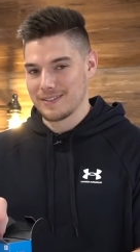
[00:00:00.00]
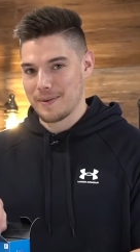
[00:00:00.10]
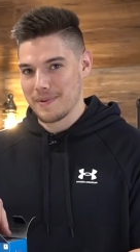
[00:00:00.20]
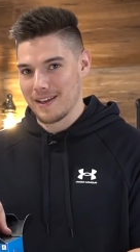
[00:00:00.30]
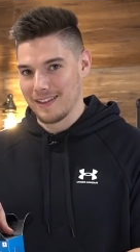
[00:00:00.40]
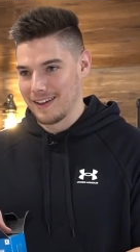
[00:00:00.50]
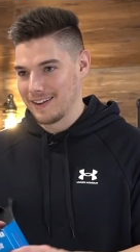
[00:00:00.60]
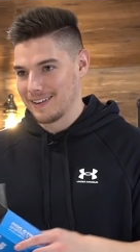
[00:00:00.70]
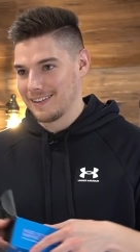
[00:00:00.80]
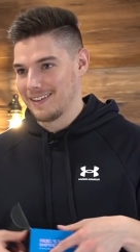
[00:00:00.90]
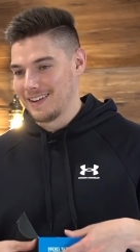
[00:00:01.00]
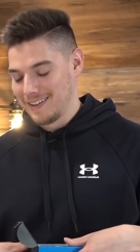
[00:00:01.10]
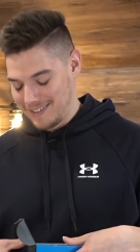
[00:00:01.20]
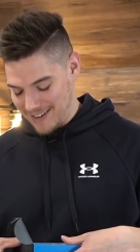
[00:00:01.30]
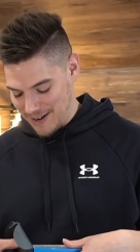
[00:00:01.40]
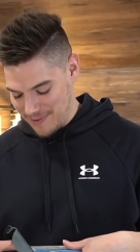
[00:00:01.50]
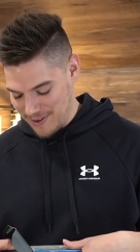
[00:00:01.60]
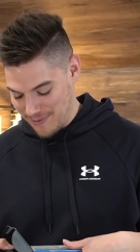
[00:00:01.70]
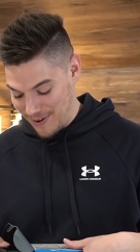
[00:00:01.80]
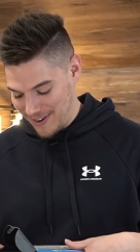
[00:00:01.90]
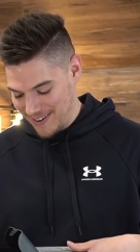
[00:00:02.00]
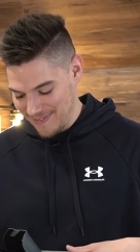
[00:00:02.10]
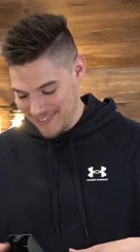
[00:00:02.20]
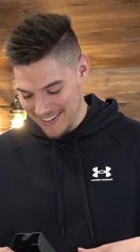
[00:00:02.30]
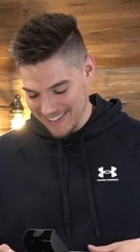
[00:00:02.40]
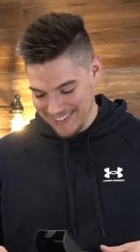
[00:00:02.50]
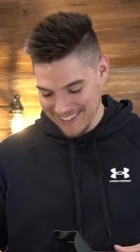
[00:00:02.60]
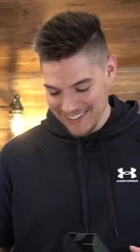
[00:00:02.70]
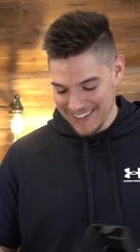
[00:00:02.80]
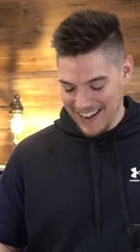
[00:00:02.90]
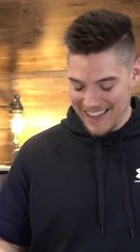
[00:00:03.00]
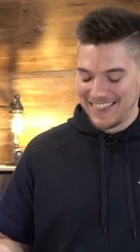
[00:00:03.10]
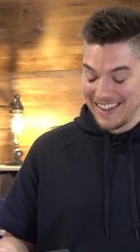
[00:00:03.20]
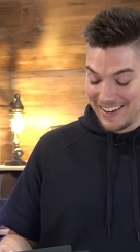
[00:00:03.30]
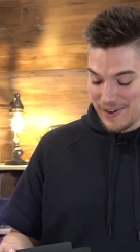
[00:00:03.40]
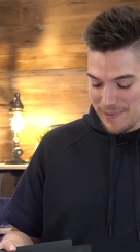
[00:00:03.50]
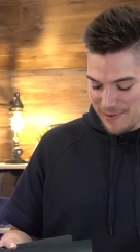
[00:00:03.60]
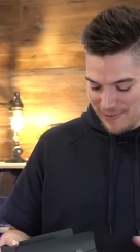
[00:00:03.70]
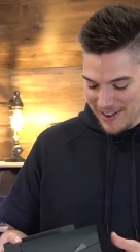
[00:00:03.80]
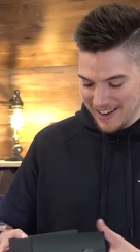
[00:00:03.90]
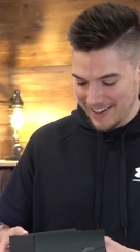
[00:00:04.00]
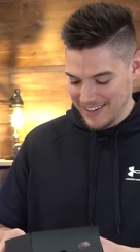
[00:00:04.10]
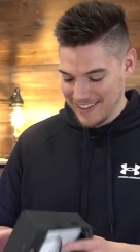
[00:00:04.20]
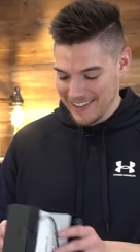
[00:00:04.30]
So I'm not like terribly worried about it. I think it'll be fine.